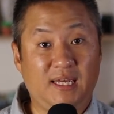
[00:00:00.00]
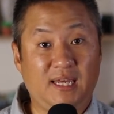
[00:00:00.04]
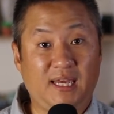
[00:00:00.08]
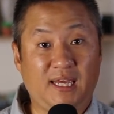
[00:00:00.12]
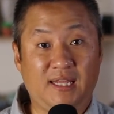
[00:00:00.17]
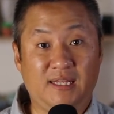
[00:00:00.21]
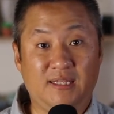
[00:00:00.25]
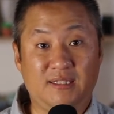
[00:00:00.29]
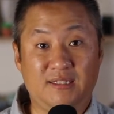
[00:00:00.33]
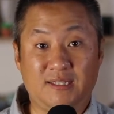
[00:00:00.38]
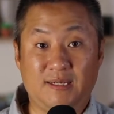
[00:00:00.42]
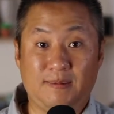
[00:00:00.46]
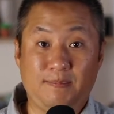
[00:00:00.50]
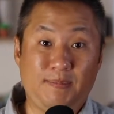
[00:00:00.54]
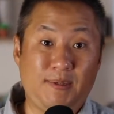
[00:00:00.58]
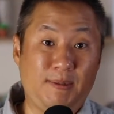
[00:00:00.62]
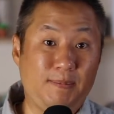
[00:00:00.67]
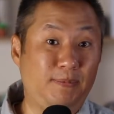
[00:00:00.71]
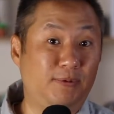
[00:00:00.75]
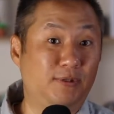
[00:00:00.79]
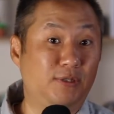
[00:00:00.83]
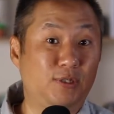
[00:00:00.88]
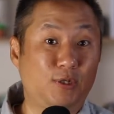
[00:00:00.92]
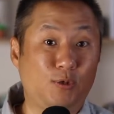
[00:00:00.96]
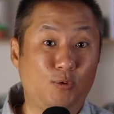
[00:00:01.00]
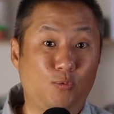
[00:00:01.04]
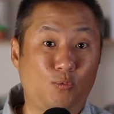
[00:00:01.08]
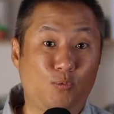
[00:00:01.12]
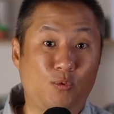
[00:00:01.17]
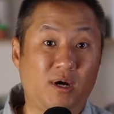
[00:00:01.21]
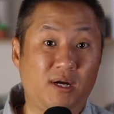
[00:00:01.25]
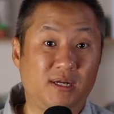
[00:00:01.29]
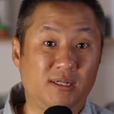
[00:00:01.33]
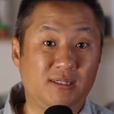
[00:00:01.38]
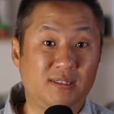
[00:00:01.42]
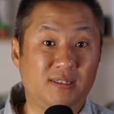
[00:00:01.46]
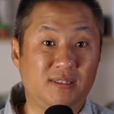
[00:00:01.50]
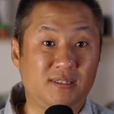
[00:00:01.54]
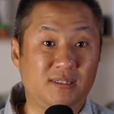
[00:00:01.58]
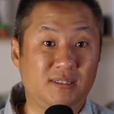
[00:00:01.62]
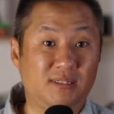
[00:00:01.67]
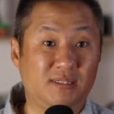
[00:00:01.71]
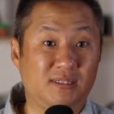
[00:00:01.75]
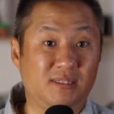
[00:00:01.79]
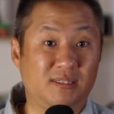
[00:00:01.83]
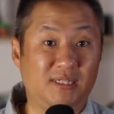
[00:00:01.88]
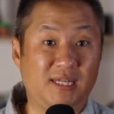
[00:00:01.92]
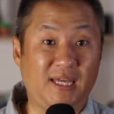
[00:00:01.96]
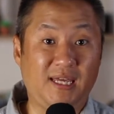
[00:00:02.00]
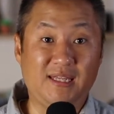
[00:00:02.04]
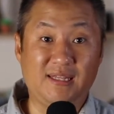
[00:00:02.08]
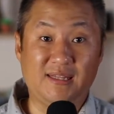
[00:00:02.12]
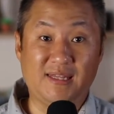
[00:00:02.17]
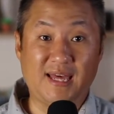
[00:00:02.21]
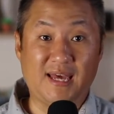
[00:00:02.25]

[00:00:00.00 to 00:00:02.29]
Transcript: And some people don't want to take